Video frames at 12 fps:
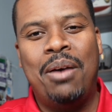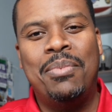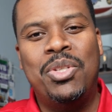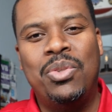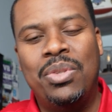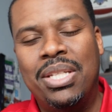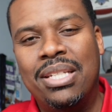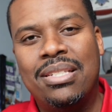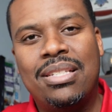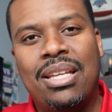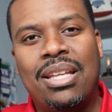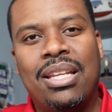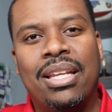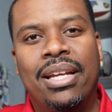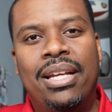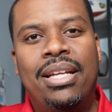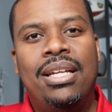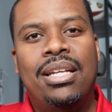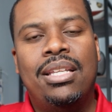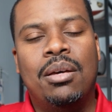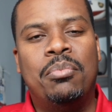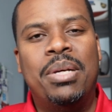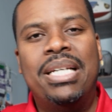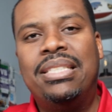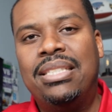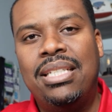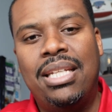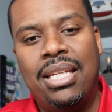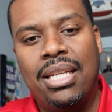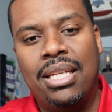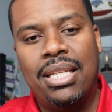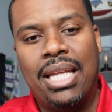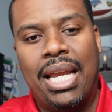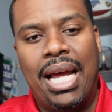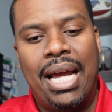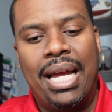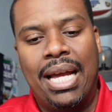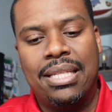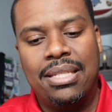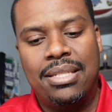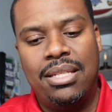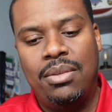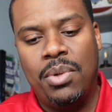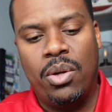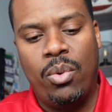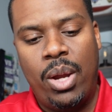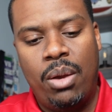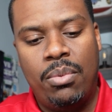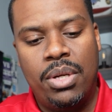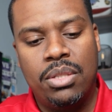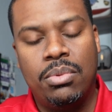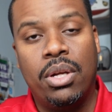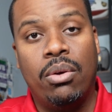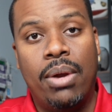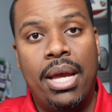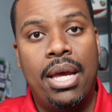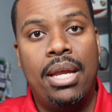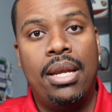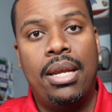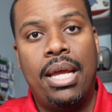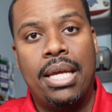I'm going to do this. And the best thing that I got to see with Grant was when Grant,